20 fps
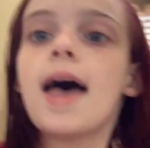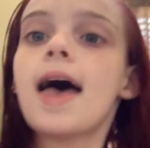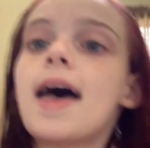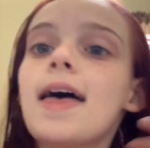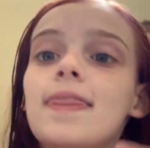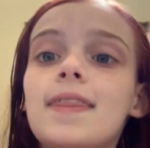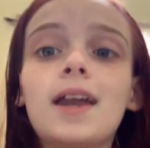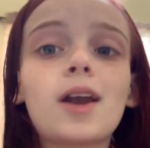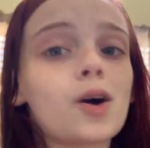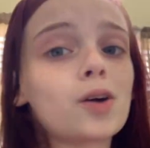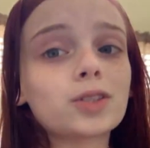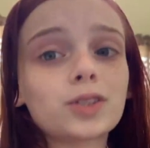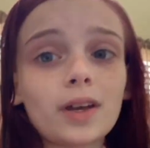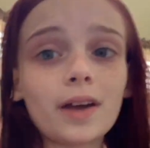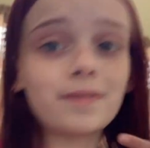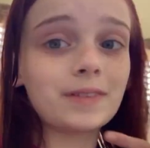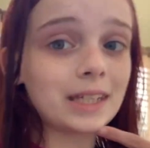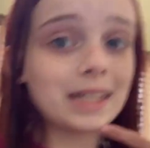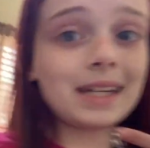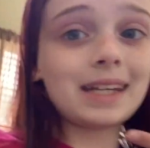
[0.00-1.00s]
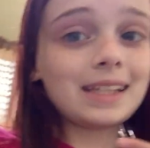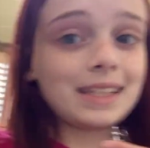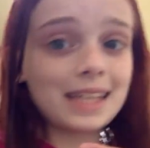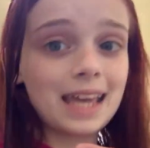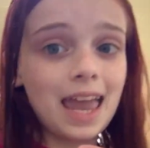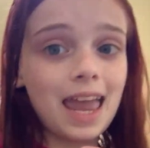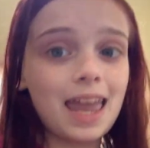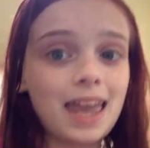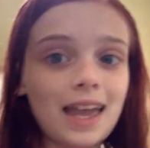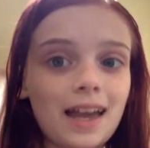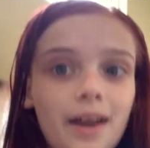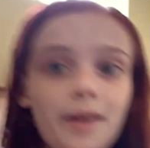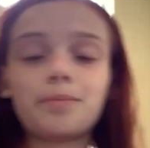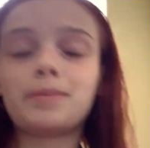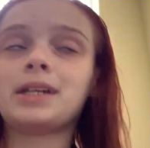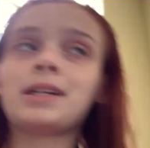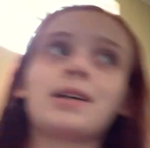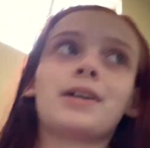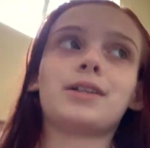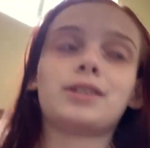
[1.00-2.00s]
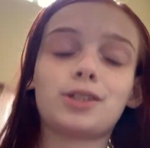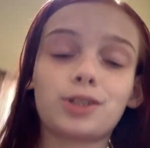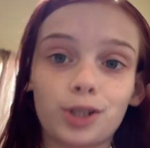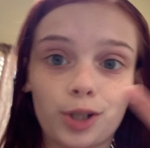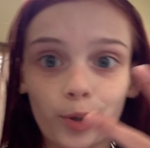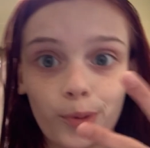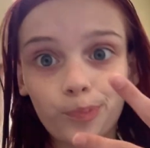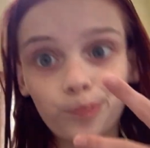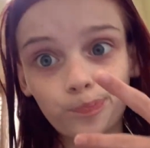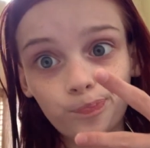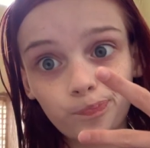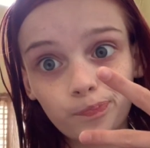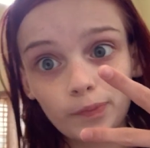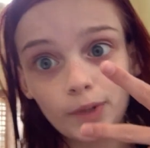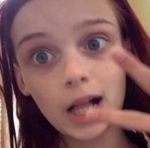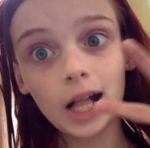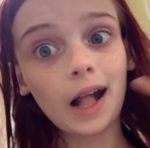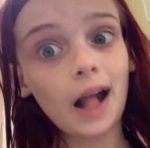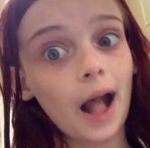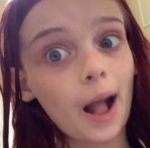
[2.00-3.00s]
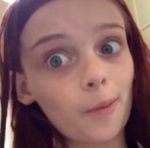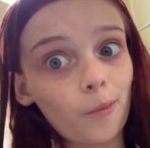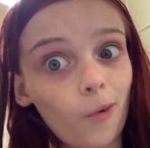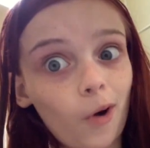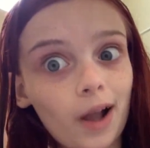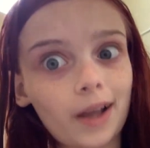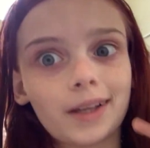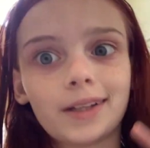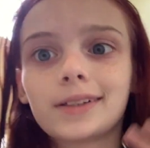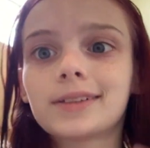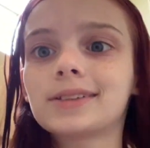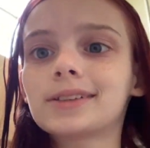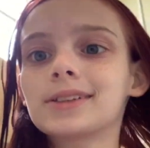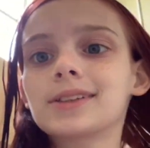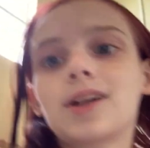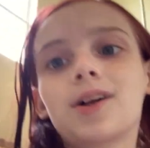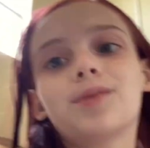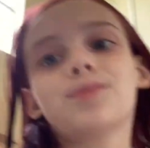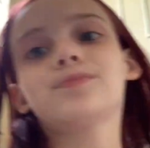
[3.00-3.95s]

And then also I have to get a tan because, you know, I'm white, so.